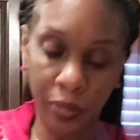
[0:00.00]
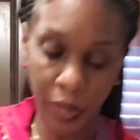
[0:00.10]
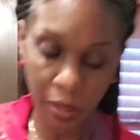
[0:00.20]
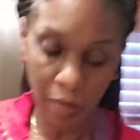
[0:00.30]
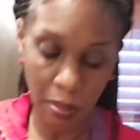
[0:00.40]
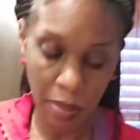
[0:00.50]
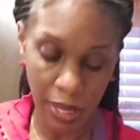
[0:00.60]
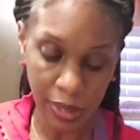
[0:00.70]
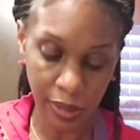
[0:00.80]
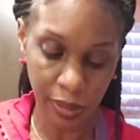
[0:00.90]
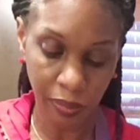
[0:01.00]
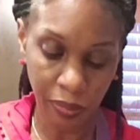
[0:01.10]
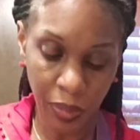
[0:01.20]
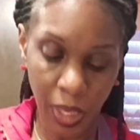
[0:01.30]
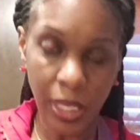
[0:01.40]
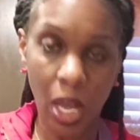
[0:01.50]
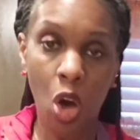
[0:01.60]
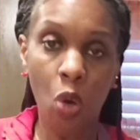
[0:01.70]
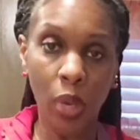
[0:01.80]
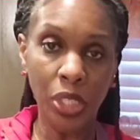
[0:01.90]
in my mix. Because I
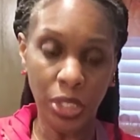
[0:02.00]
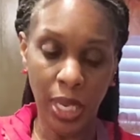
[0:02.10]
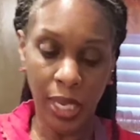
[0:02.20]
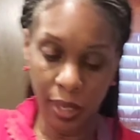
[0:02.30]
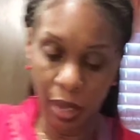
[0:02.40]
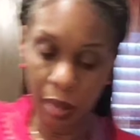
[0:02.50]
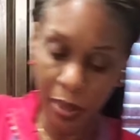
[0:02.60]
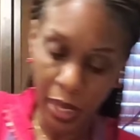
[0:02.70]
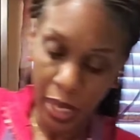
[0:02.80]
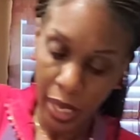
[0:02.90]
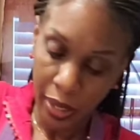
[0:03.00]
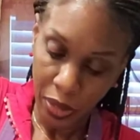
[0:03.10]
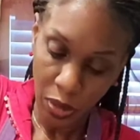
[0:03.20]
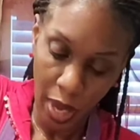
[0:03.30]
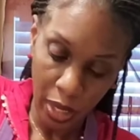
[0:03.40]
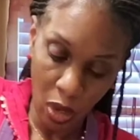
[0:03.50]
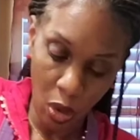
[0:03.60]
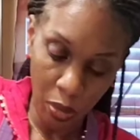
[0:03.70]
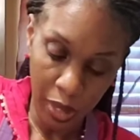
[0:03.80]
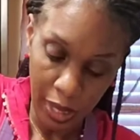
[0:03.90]
always shake it up so I can
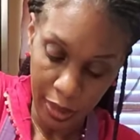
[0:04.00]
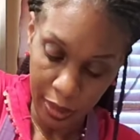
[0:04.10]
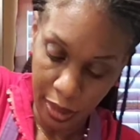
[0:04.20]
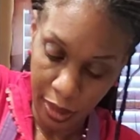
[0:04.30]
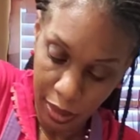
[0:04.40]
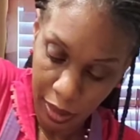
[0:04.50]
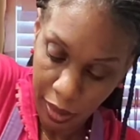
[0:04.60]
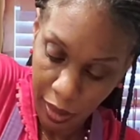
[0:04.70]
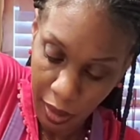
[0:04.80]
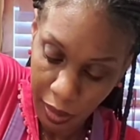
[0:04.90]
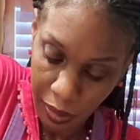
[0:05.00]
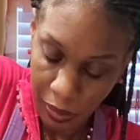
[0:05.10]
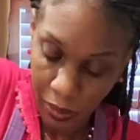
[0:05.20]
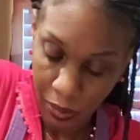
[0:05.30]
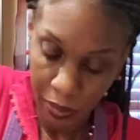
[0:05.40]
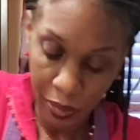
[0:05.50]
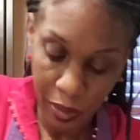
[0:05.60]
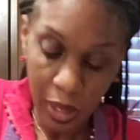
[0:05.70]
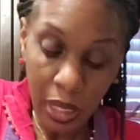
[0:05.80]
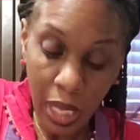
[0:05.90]
only get the
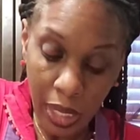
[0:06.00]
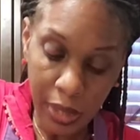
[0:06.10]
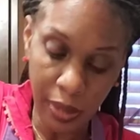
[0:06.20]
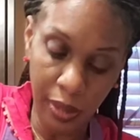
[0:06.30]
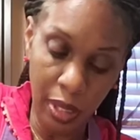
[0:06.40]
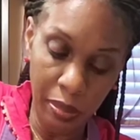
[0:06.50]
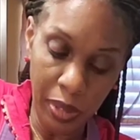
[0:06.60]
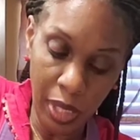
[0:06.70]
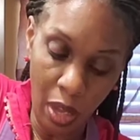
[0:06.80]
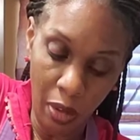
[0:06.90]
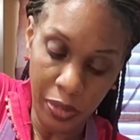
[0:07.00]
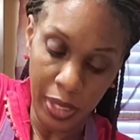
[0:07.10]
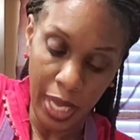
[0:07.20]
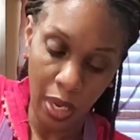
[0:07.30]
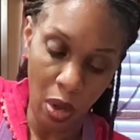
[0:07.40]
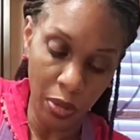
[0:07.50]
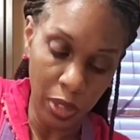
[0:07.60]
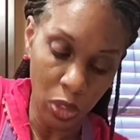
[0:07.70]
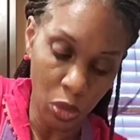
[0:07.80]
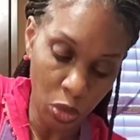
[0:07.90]
nuts themselves and not all the
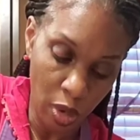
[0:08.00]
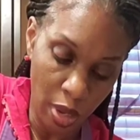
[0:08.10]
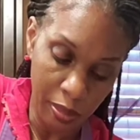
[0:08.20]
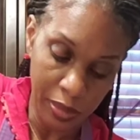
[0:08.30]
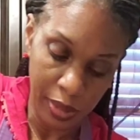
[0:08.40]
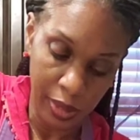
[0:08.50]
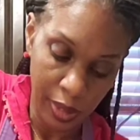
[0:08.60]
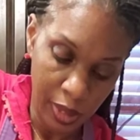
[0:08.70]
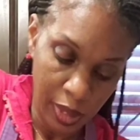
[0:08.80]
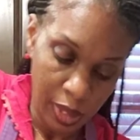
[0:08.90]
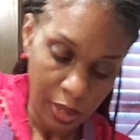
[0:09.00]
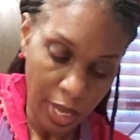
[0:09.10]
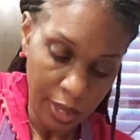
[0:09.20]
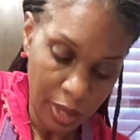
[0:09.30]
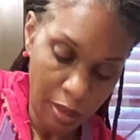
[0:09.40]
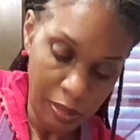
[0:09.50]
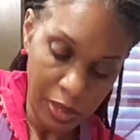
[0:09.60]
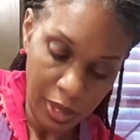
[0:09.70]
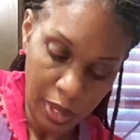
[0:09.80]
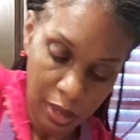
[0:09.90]
little crumbs that comes
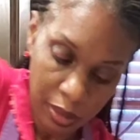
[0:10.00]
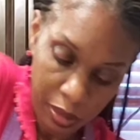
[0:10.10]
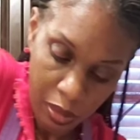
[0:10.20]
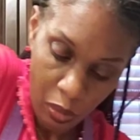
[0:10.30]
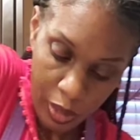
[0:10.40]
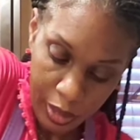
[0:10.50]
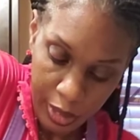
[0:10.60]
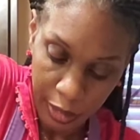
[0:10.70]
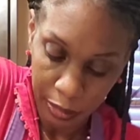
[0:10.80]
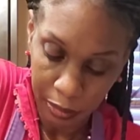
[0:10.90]
in there with it.